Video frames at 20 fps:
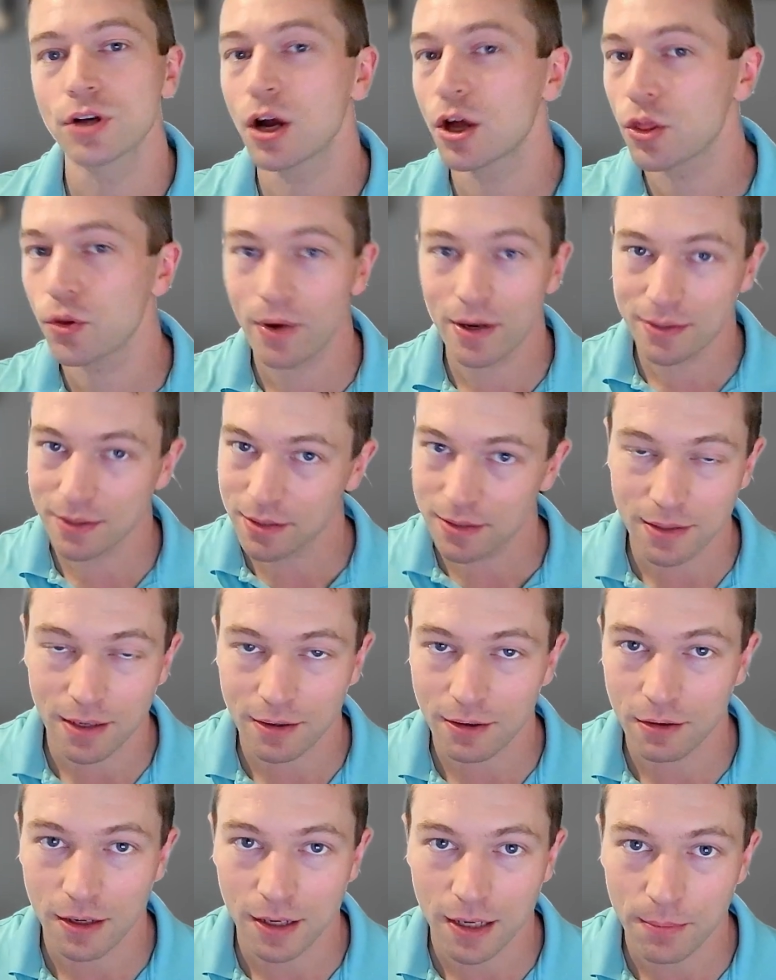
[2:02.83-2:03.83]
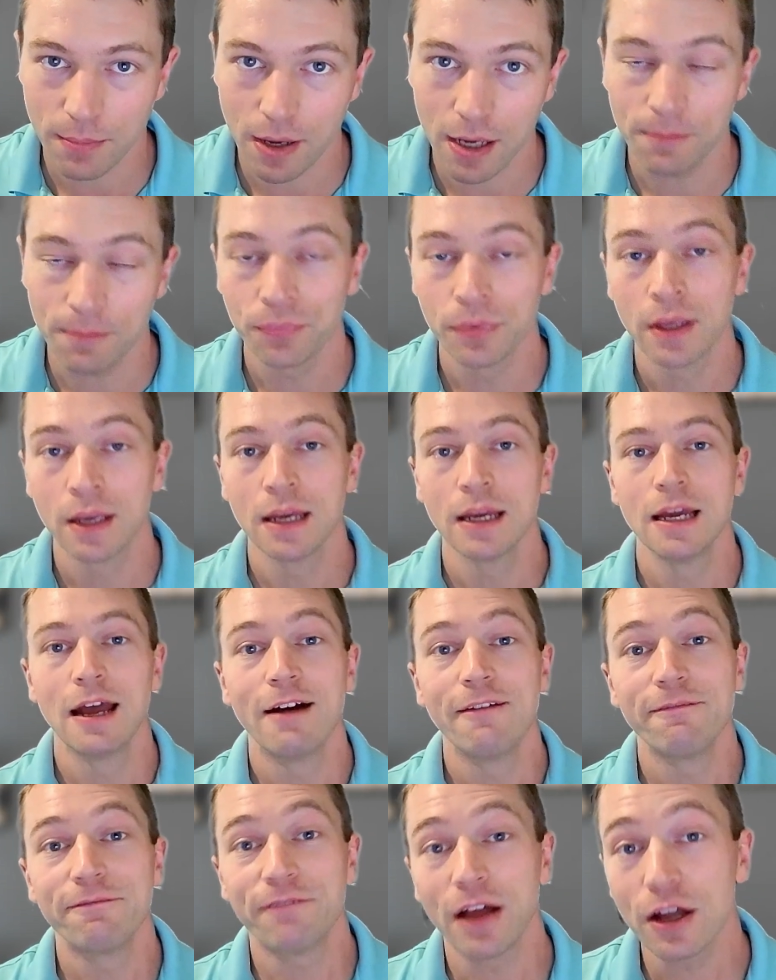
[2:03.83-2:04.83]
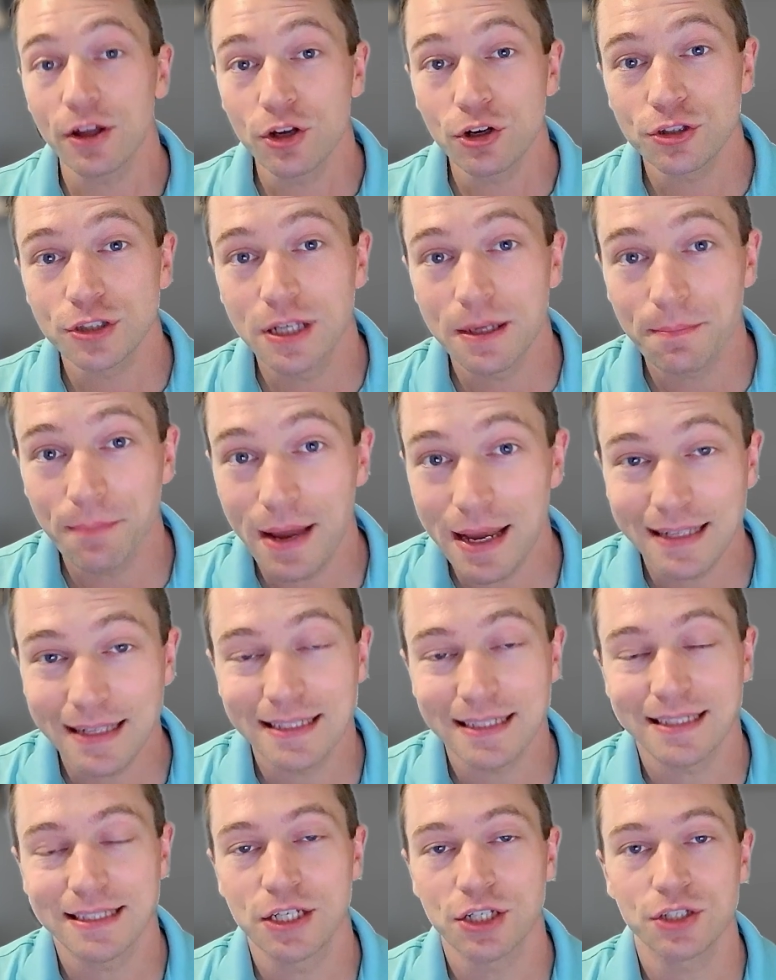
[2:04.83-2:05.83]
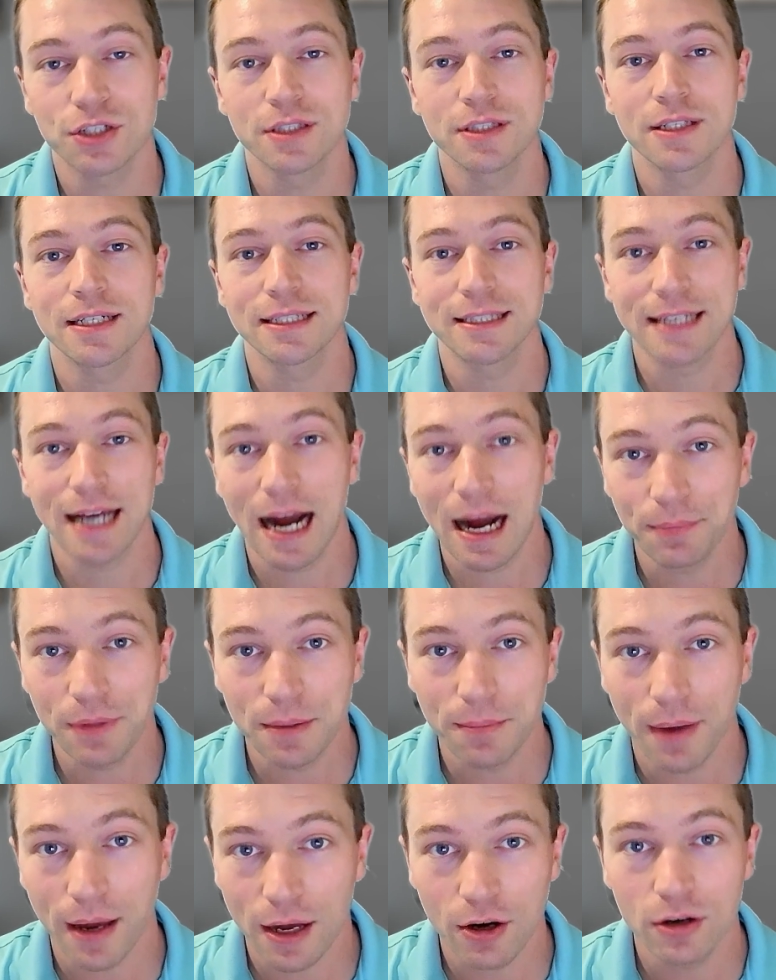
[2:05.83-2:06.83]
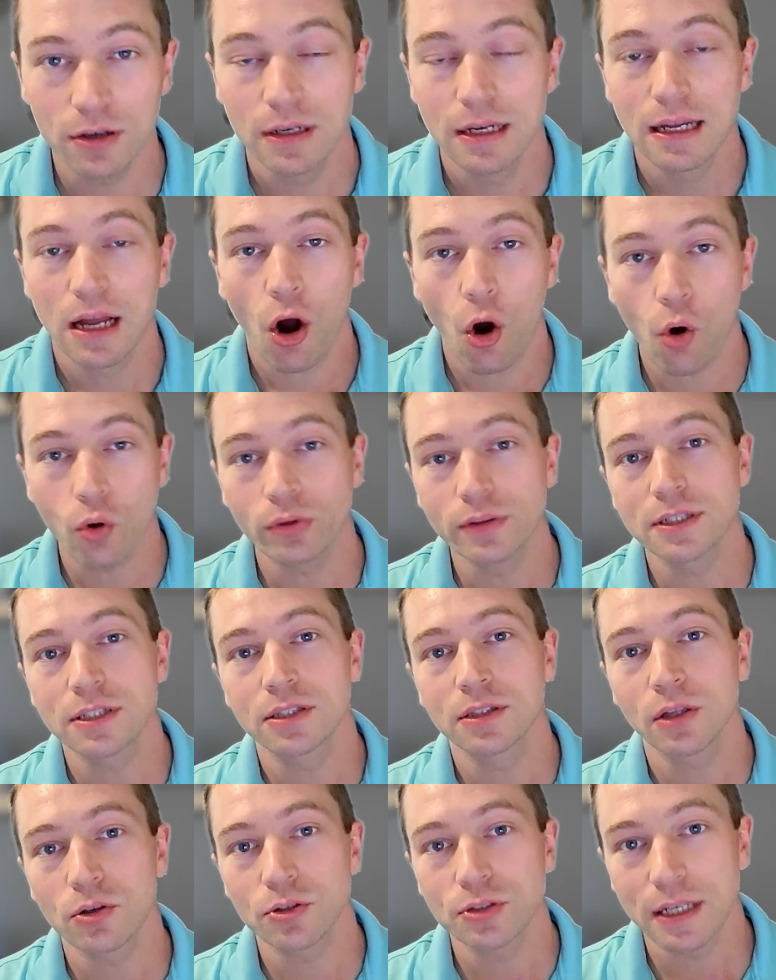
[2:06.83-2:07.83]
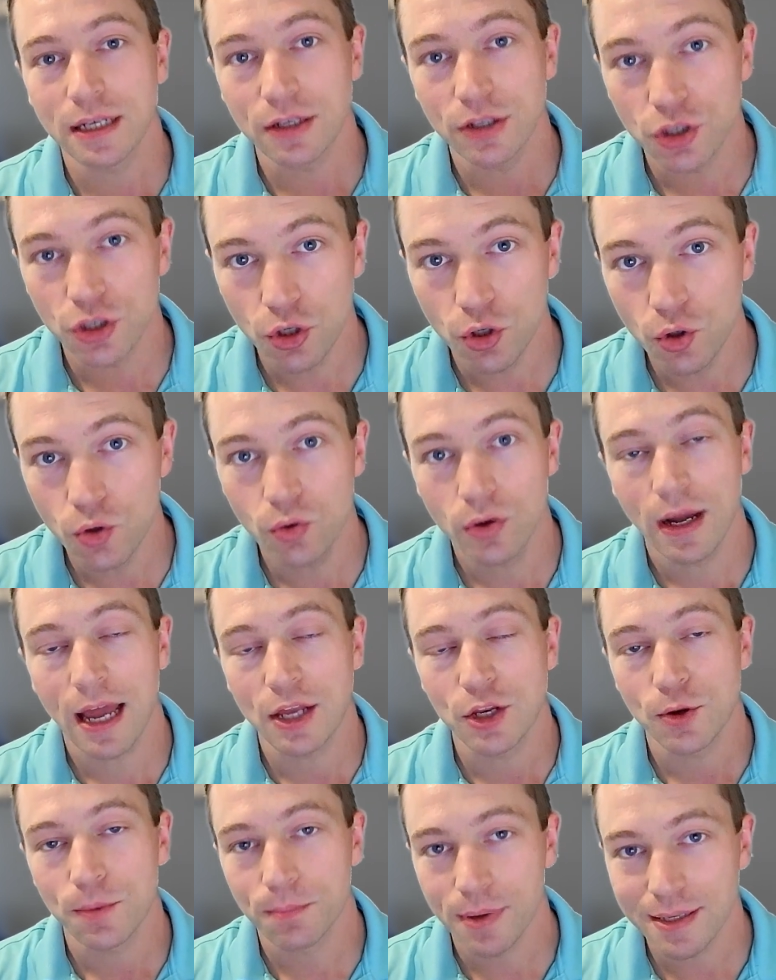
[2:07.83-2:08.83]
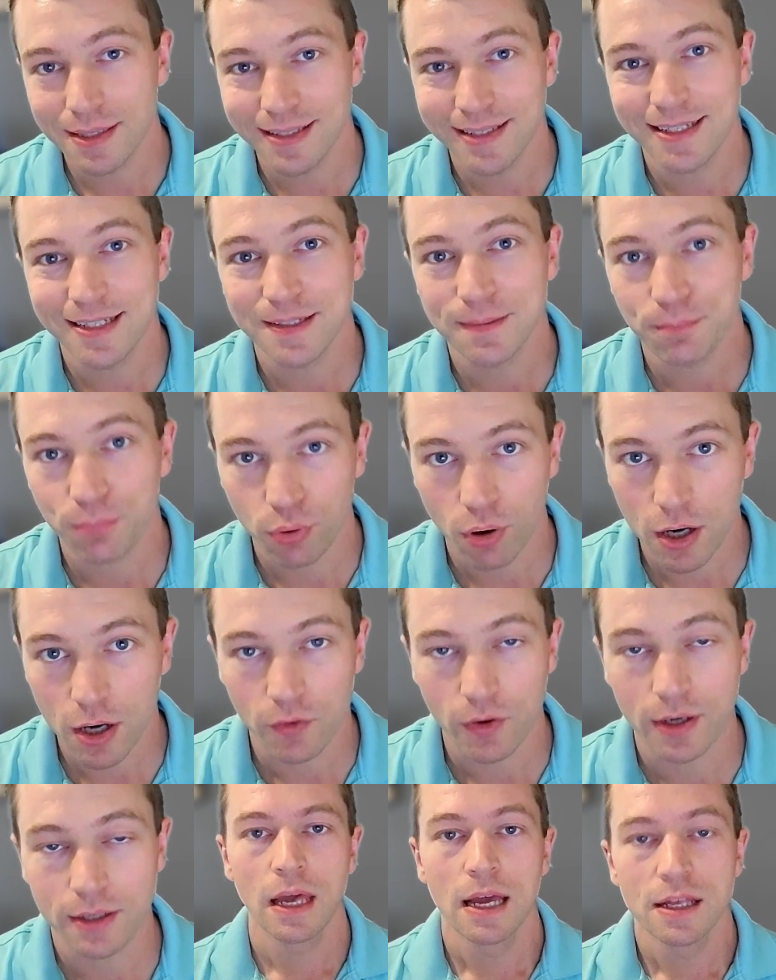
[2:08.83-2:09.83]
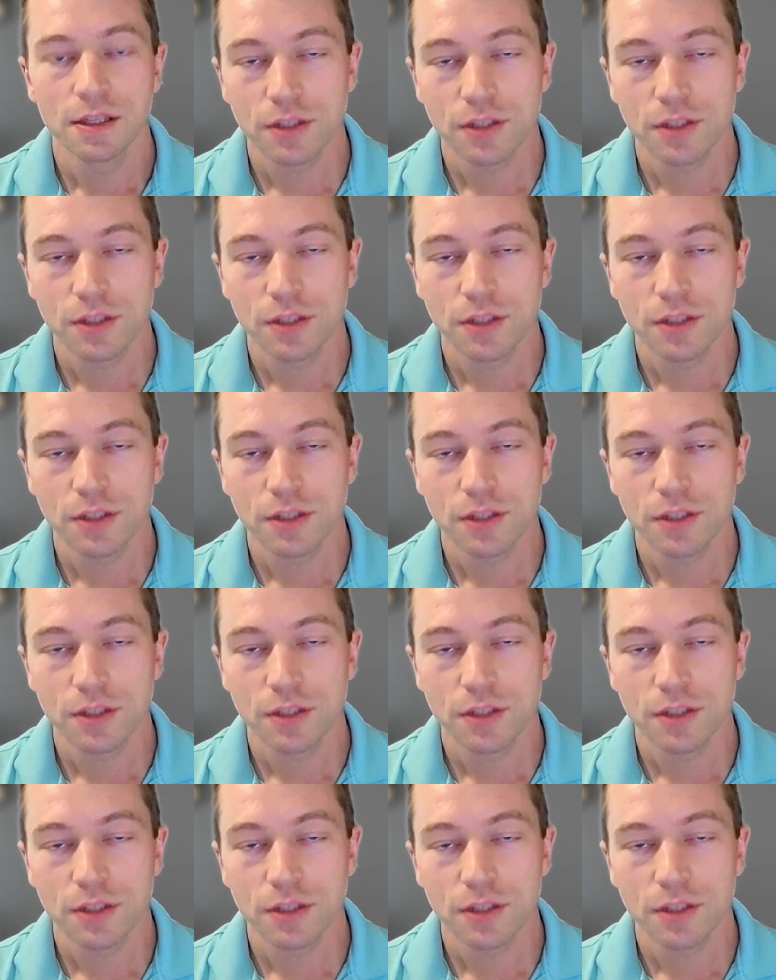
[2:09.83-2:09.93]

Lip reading: Otherwise, it's not gonna get made. Failure to make decisions in a timely manner only slows down you and your business's progress.